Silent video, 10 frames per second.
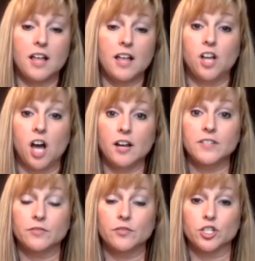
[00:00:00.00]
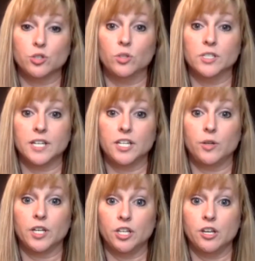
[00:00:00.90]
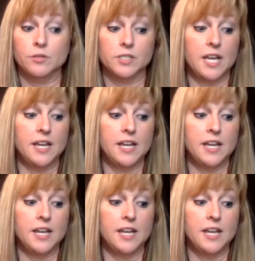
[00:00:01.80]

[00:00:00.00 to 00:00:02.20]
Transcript: a lot of different tools that you can use.